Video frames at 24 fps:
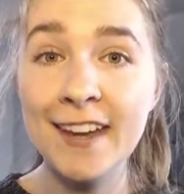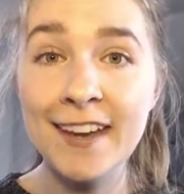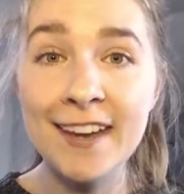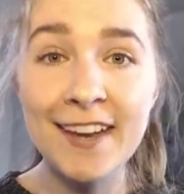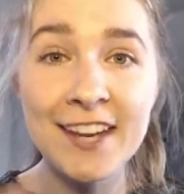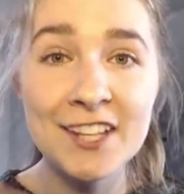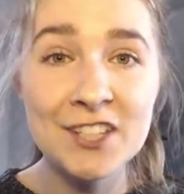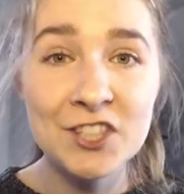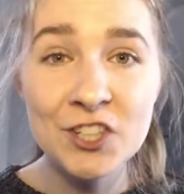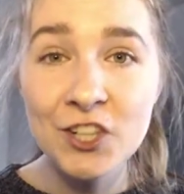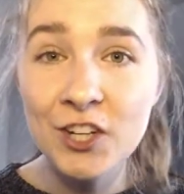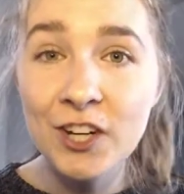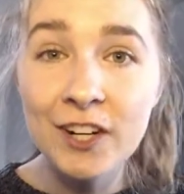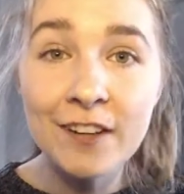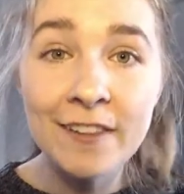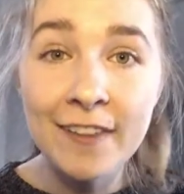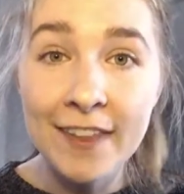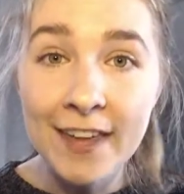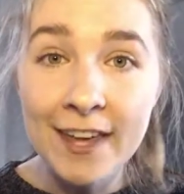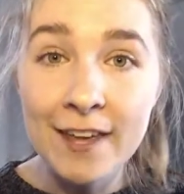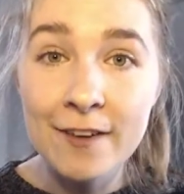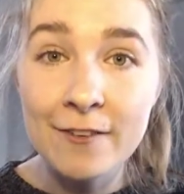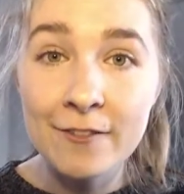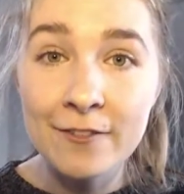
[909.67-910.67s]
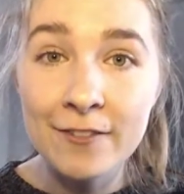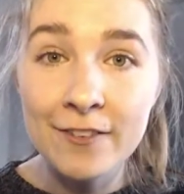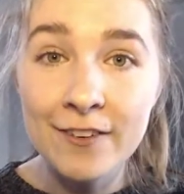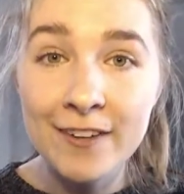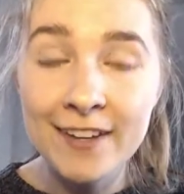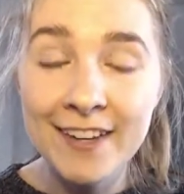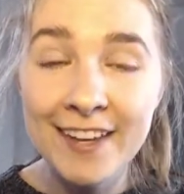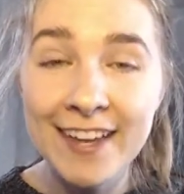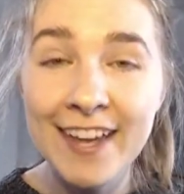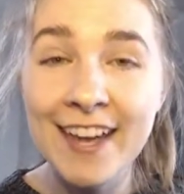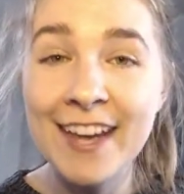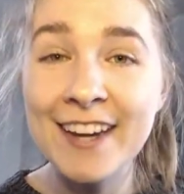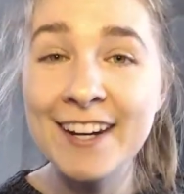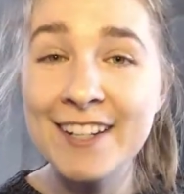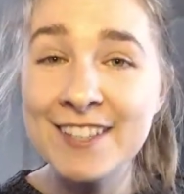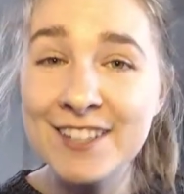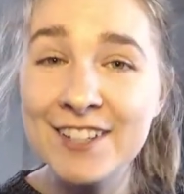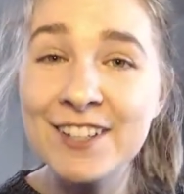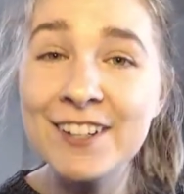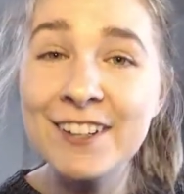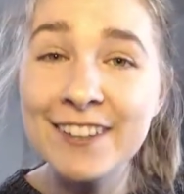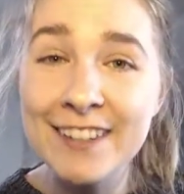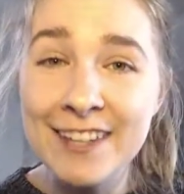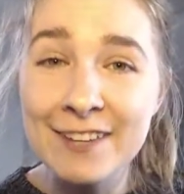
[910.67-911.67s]
It's going to leave. And it's
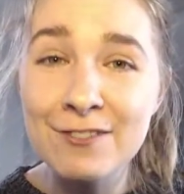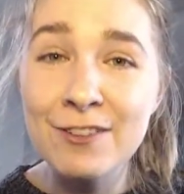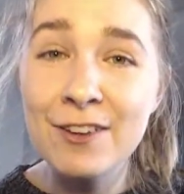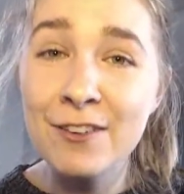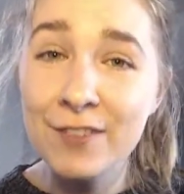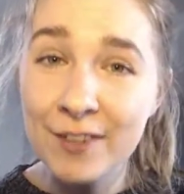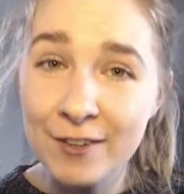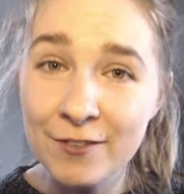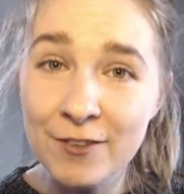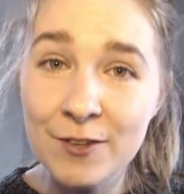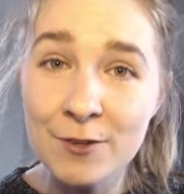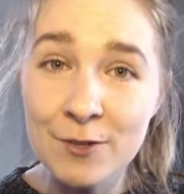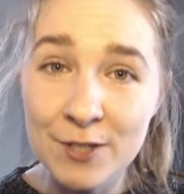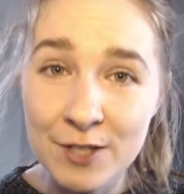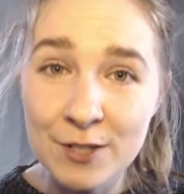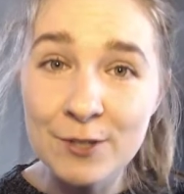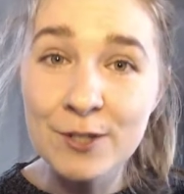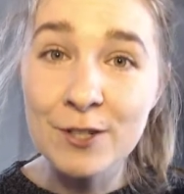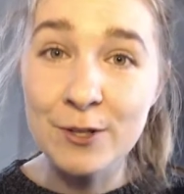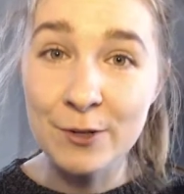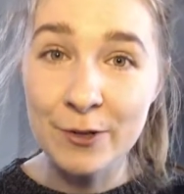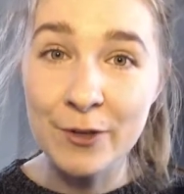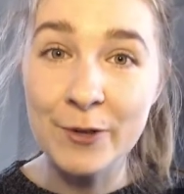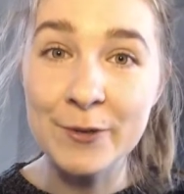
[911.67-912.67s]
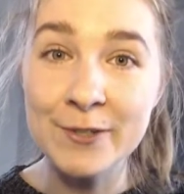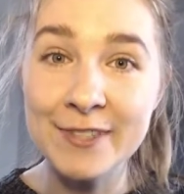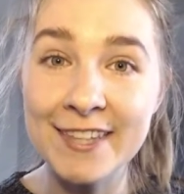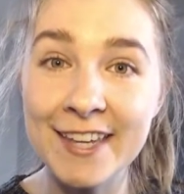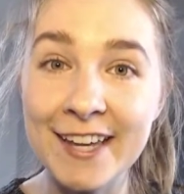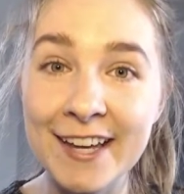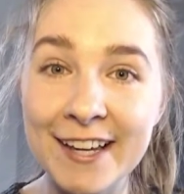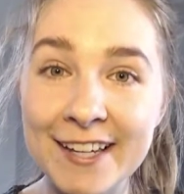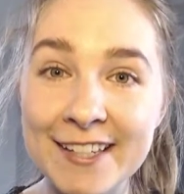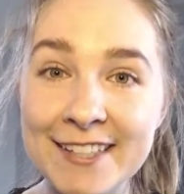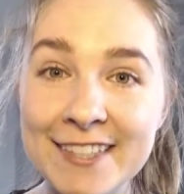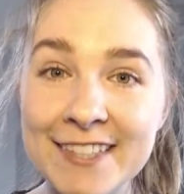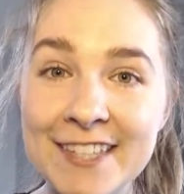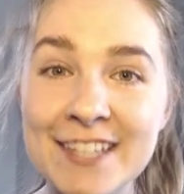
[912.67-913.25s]
going to leave even if you do those things.